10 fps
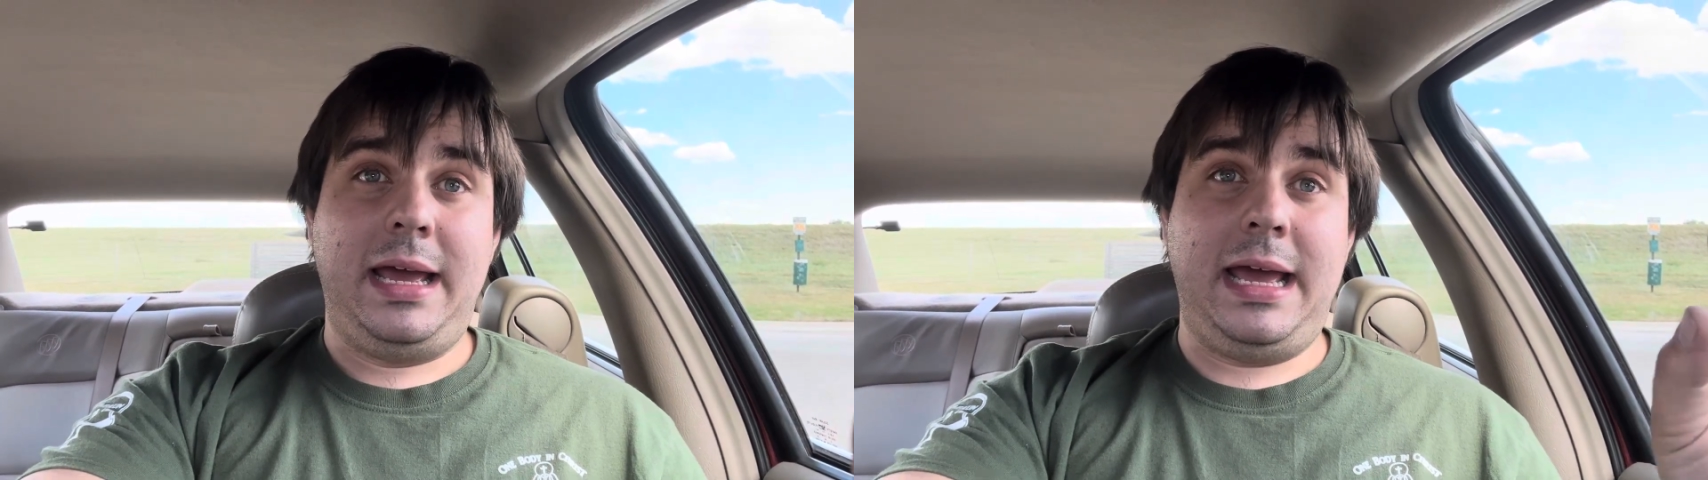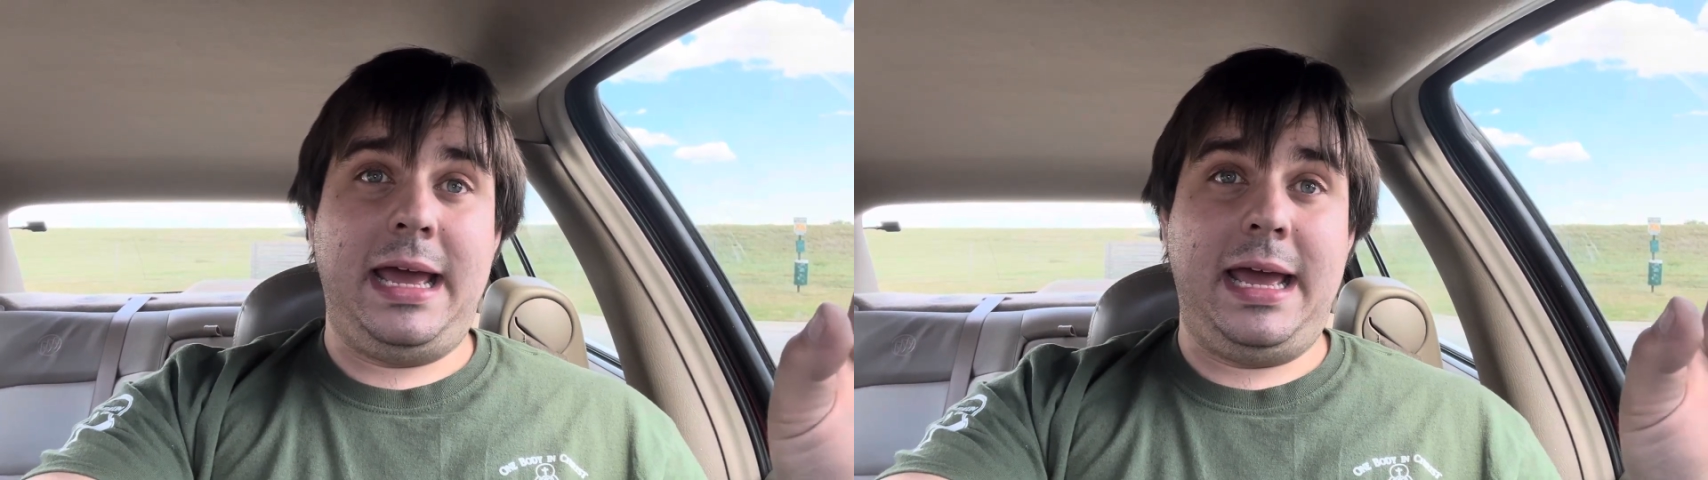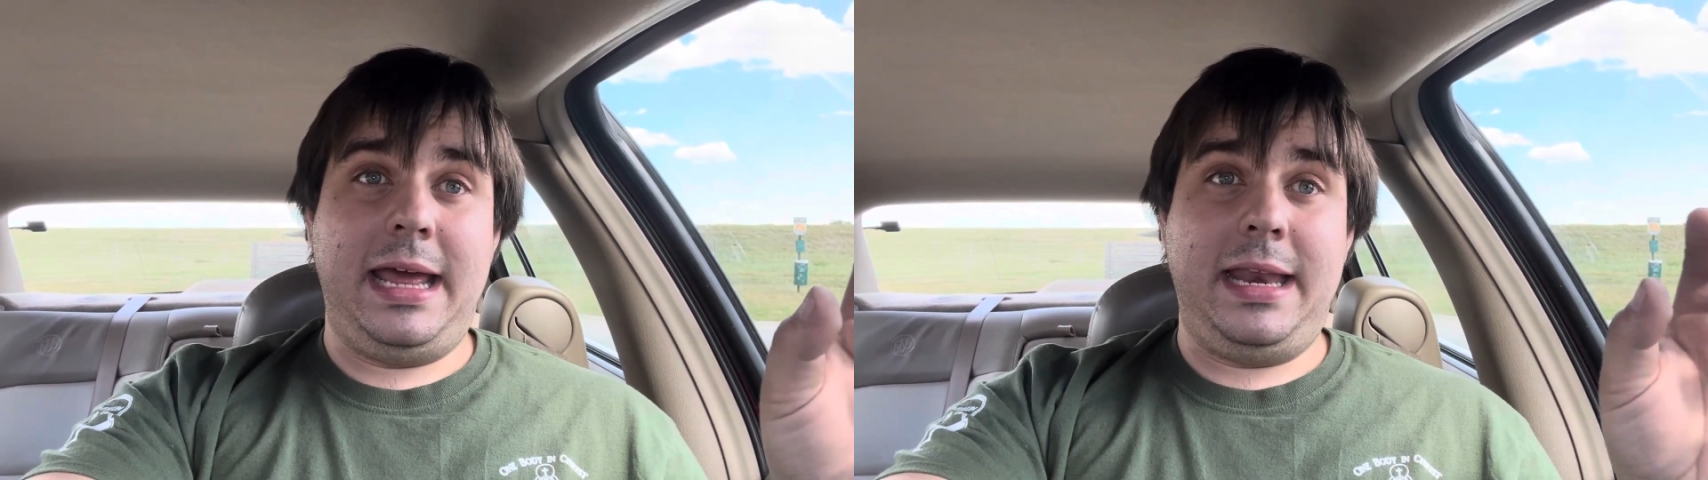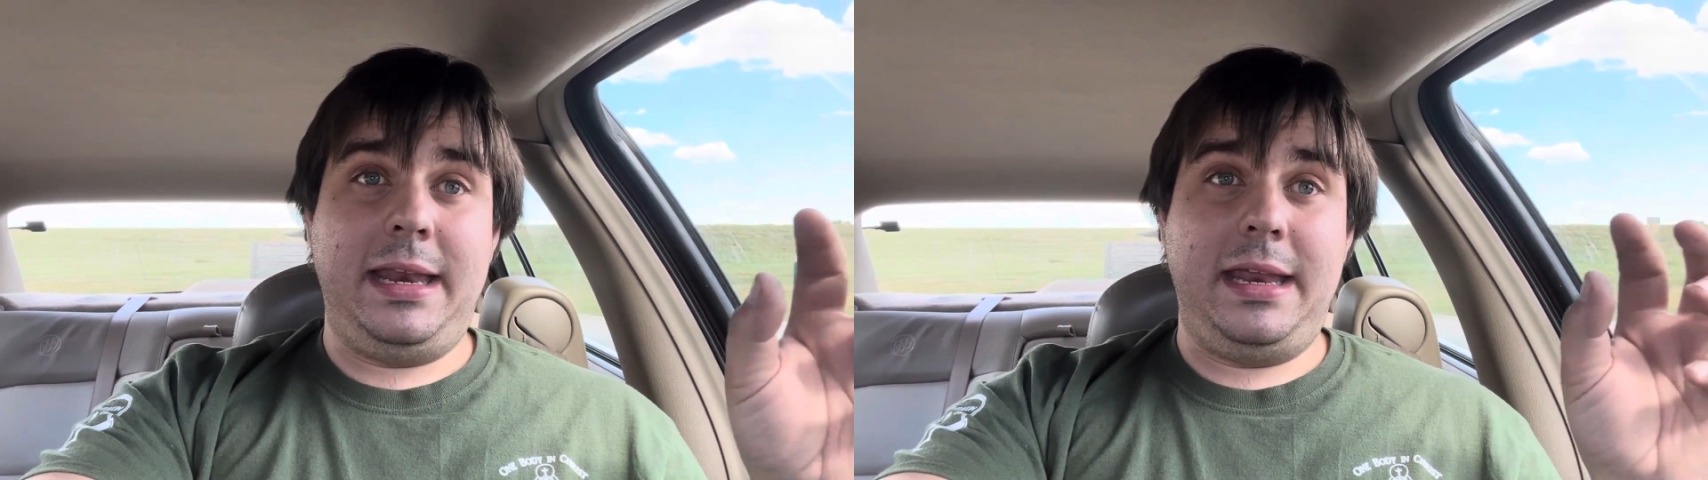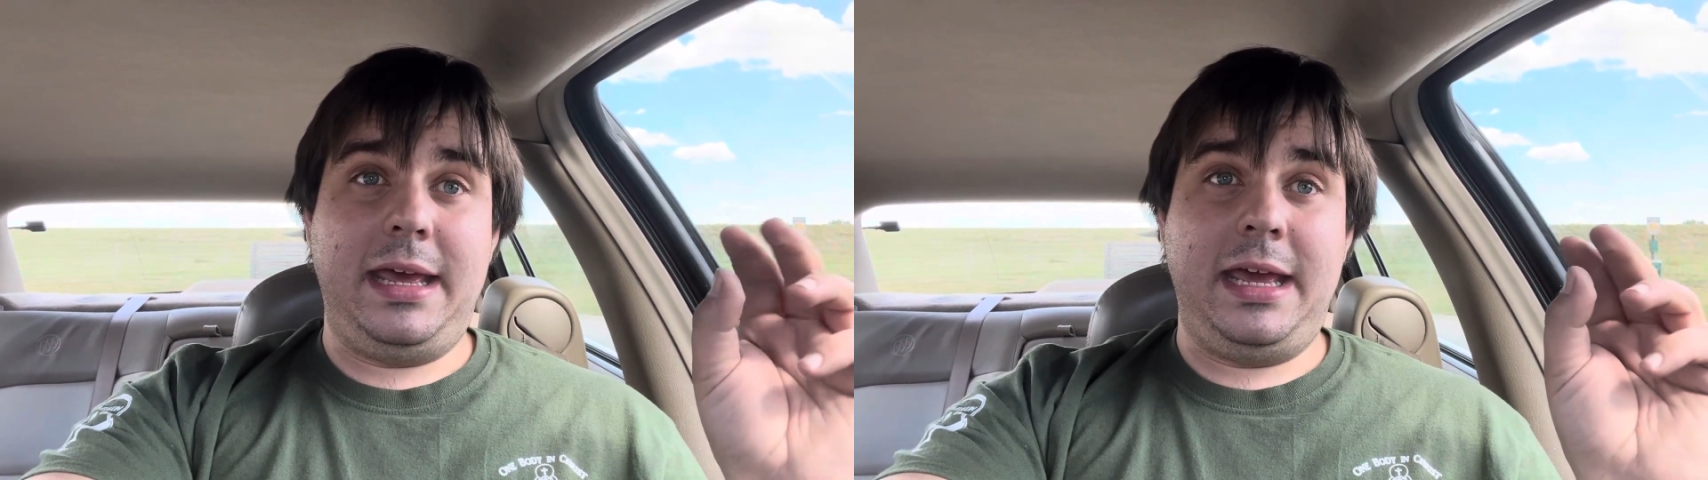
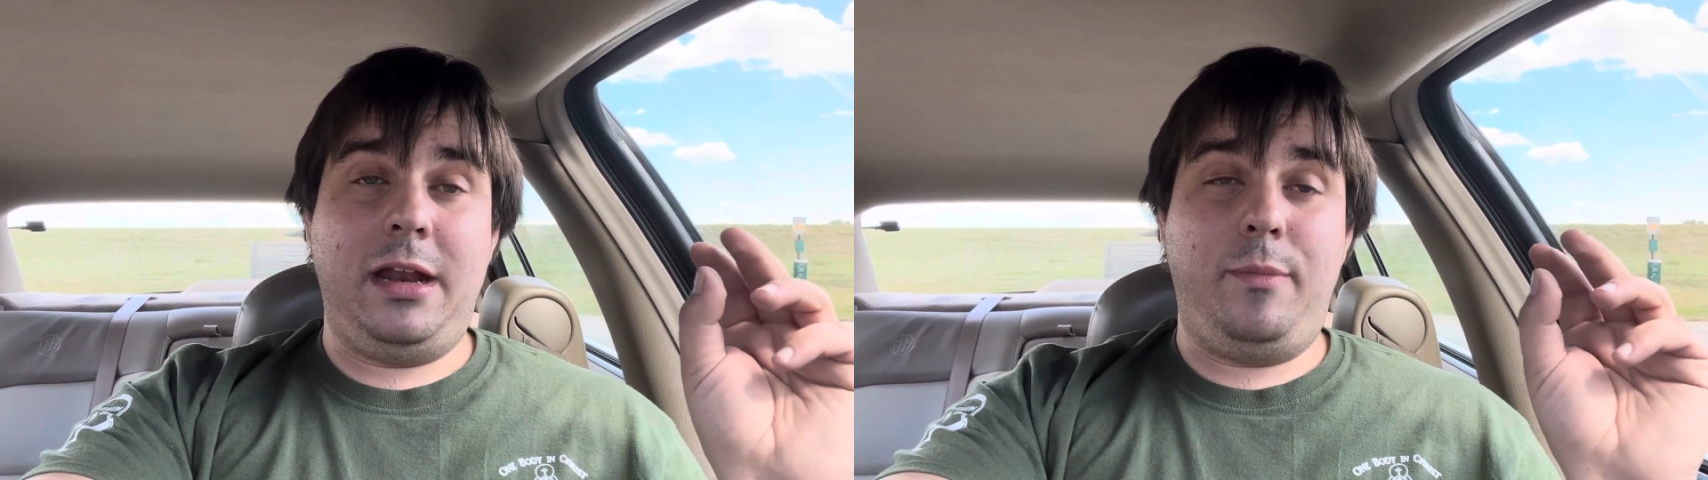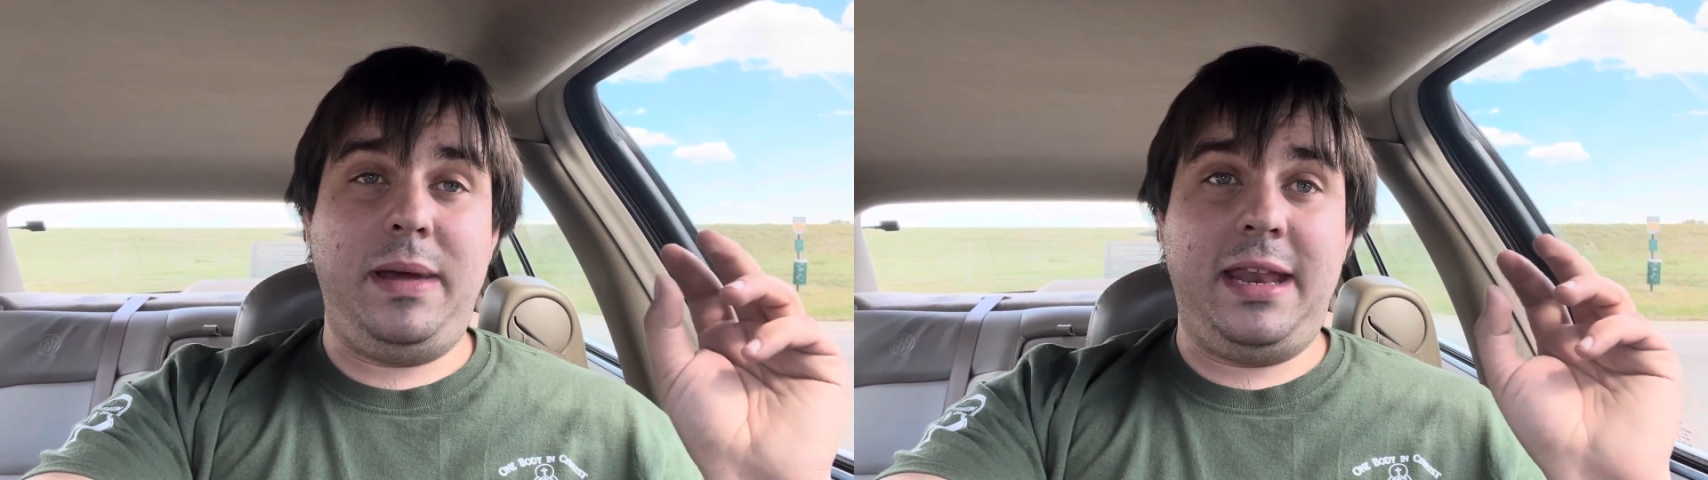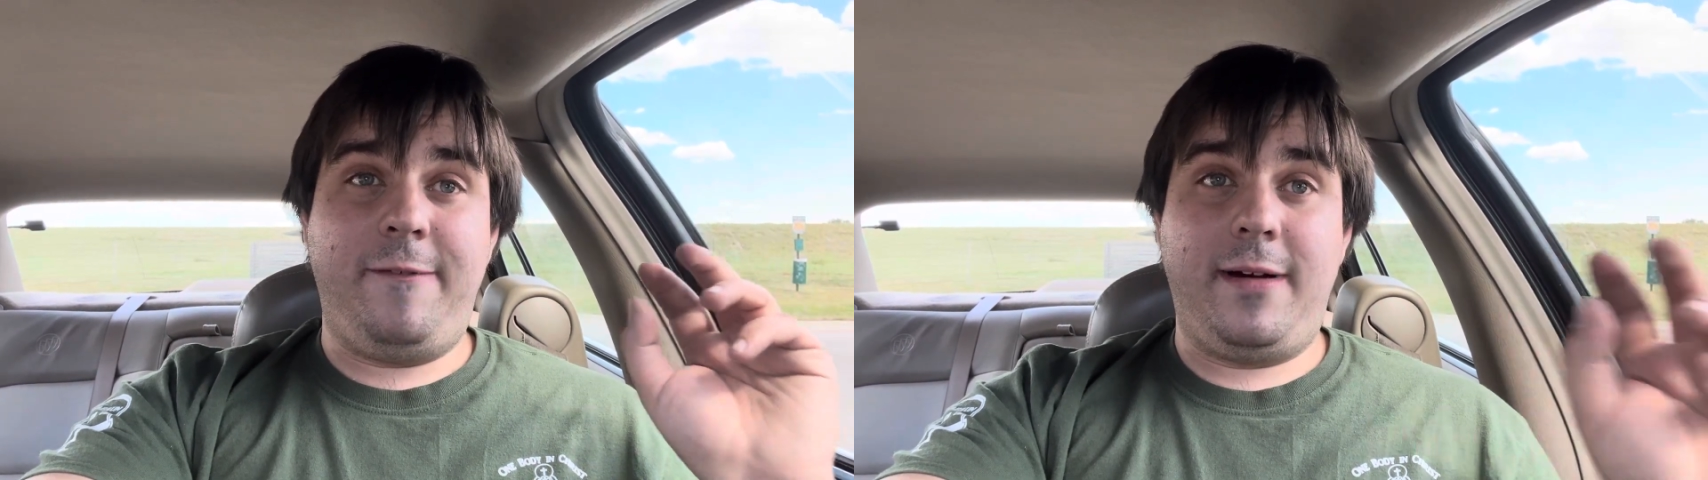and it'll be the